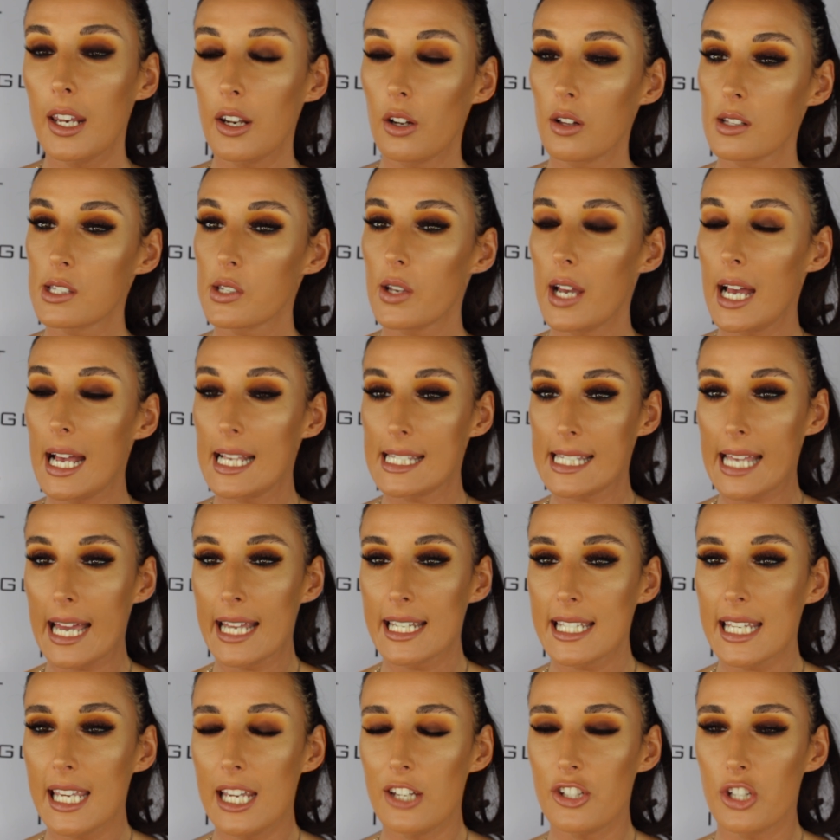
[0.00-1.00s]
It also has
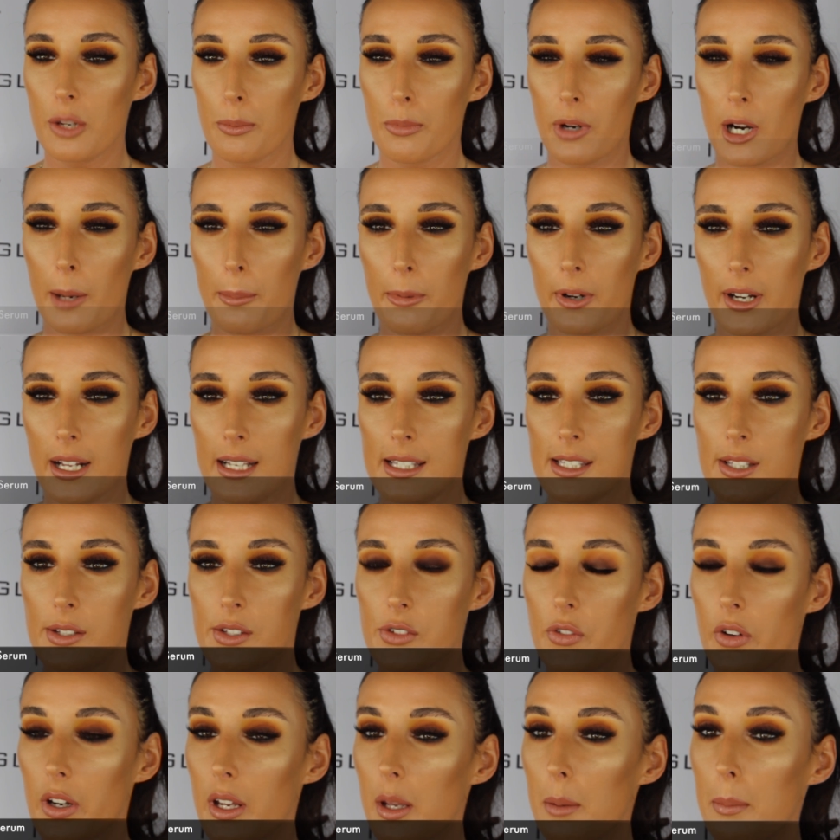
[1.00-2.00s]
anti-aging properties.
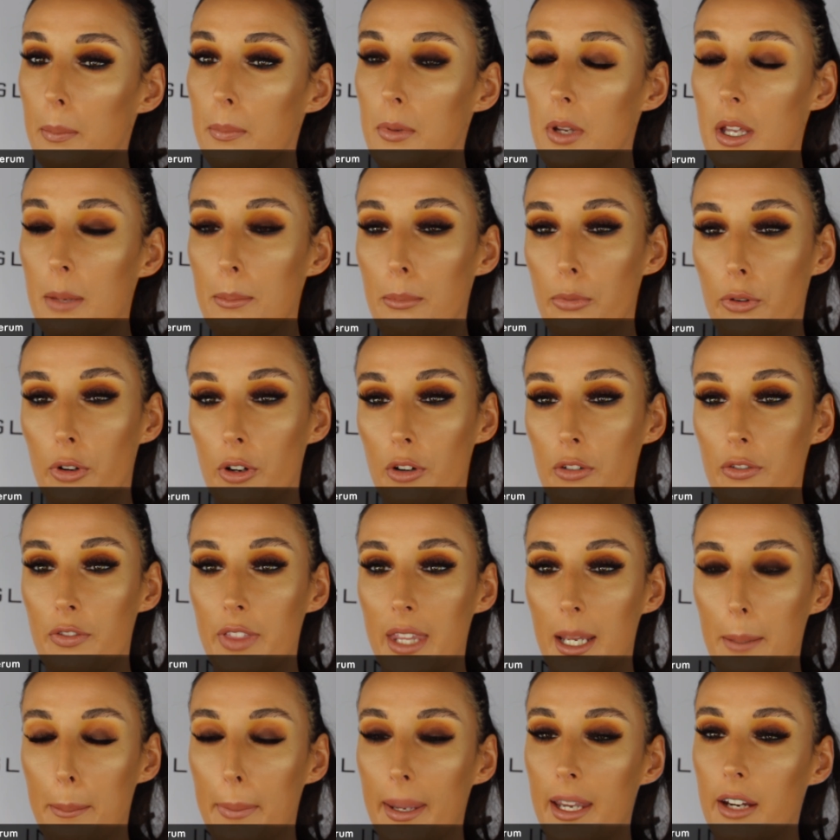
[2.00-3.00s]
It's going to improve
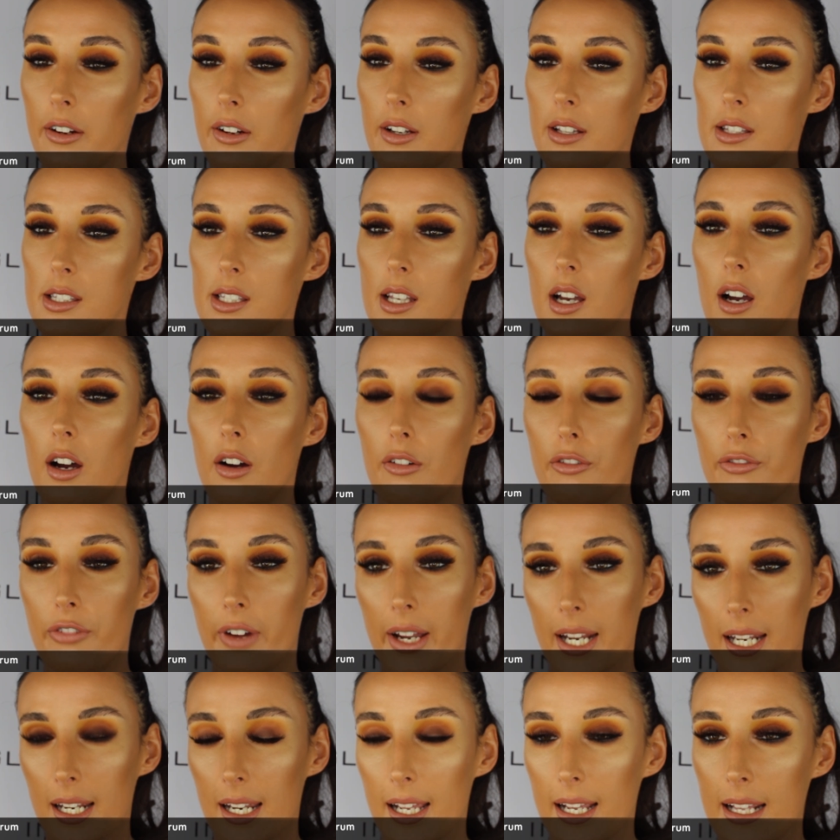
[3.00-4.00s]
the appearance of
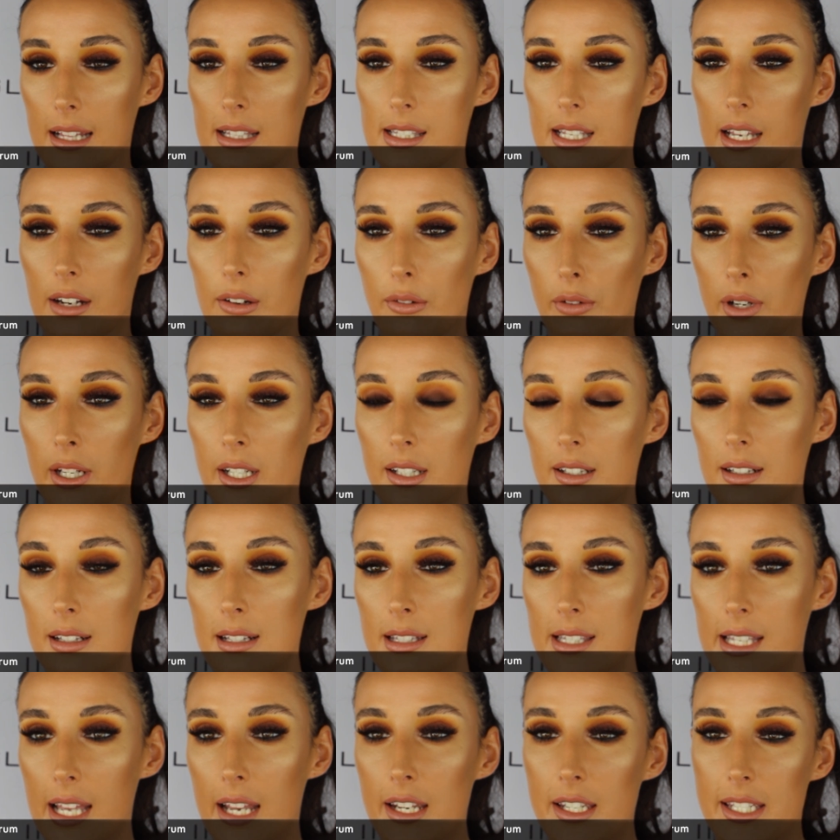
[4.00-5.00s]
fine lines and
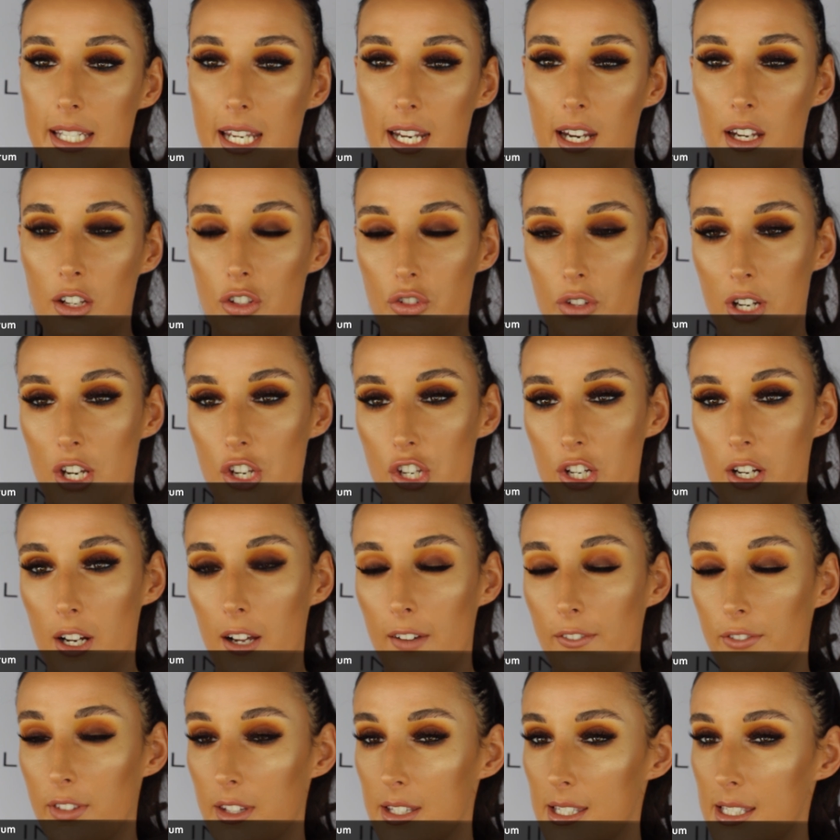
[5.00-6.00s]
wrinkles and dehydration
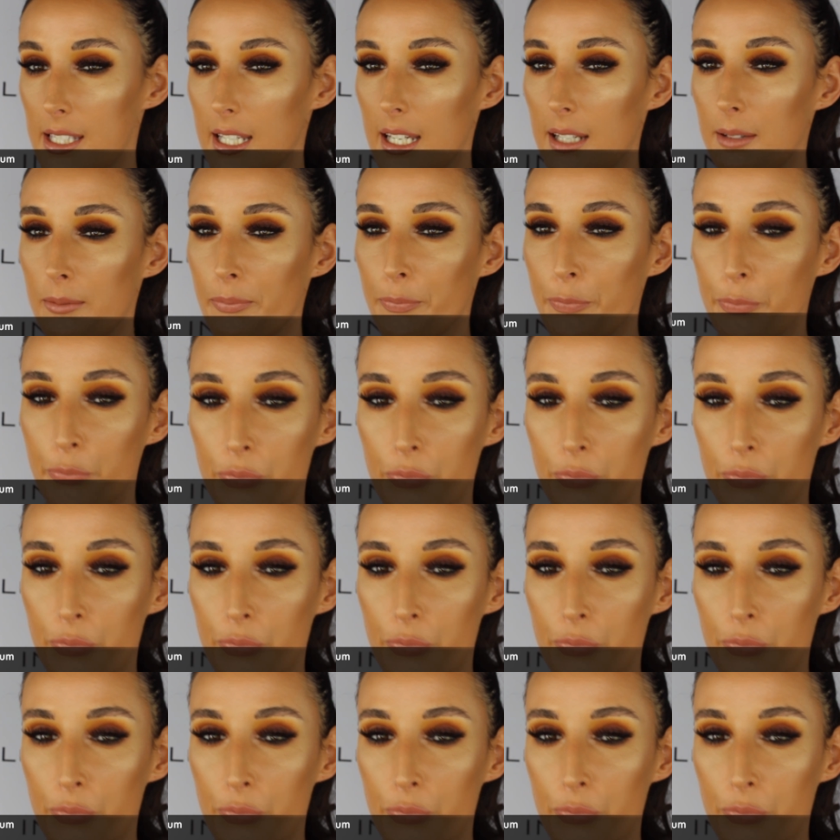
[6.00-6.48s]
of the skin.